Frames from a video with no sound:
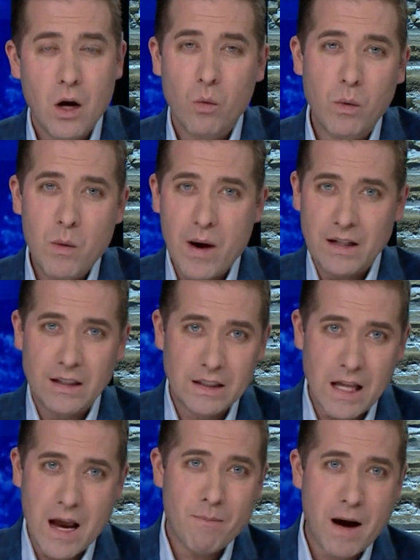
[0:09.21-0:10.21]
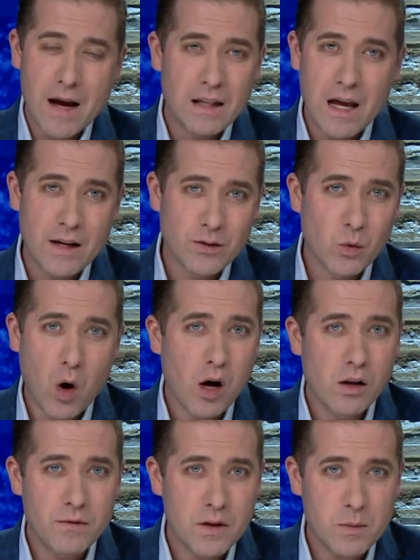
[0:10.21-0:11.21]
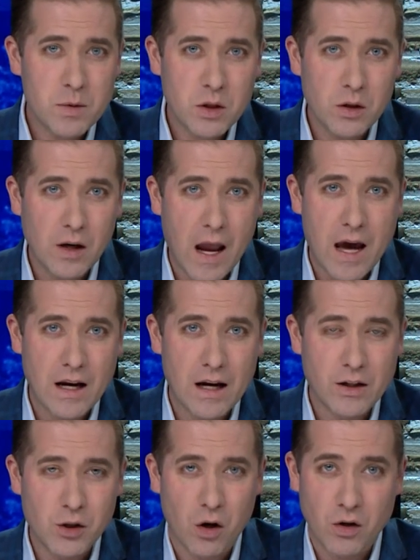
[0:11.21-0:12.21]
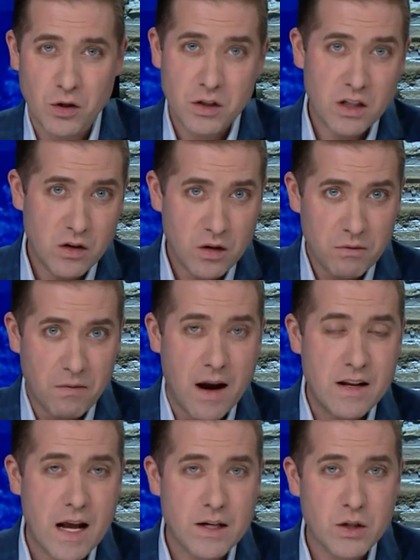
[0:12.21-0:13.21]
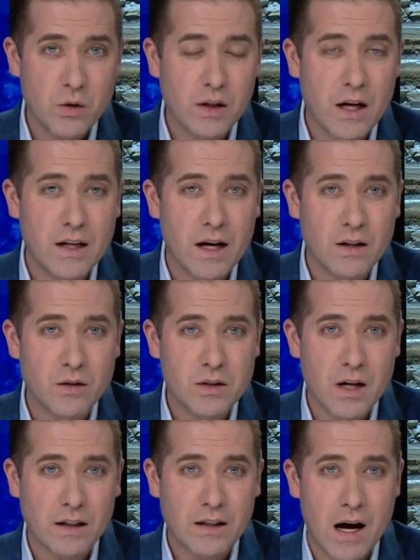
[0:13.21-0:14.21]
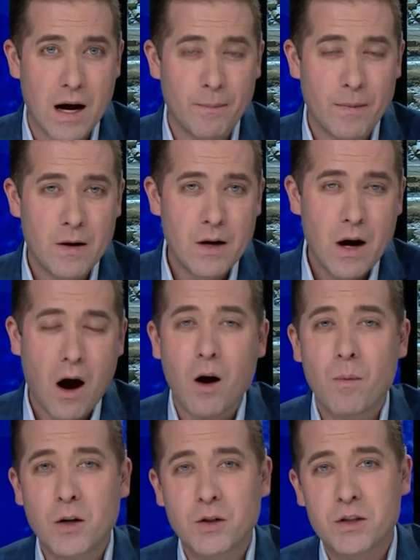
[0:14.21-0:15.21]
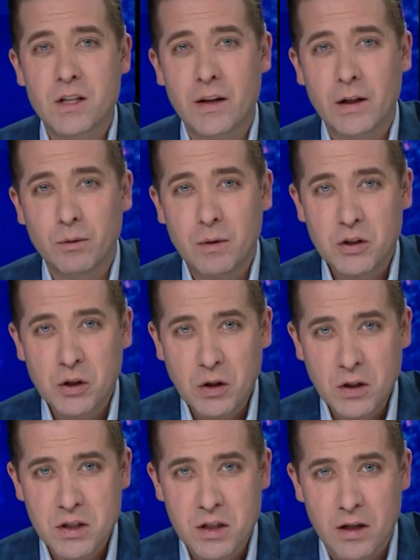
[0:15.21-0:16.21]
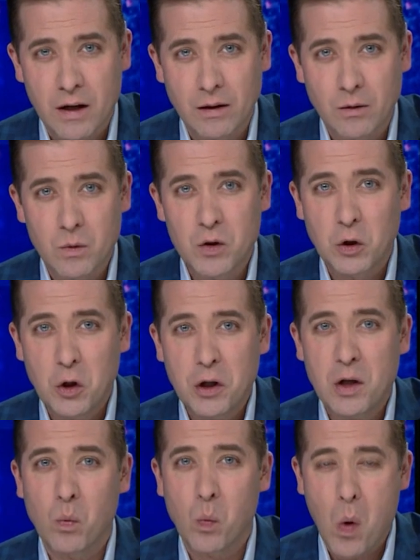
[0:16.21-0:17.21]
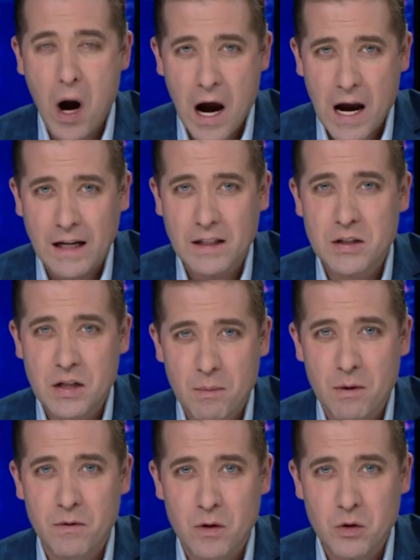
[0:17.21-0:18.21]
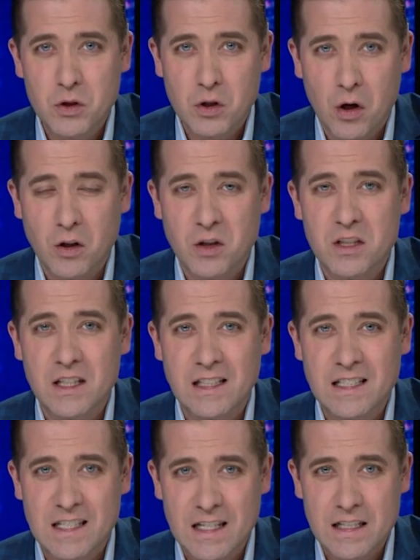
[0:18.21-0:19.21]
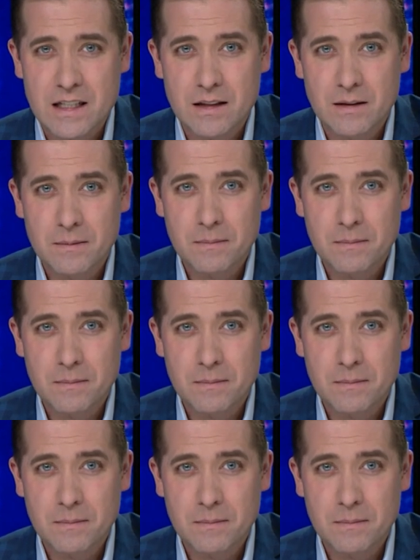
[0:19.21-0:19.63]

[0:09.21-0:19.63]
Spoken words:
We went line by line through all of the obscure add-on charges, and you can find that story on 9news.com. Our Marshall Zellinger returns tonight with a look at why some of those charges exist.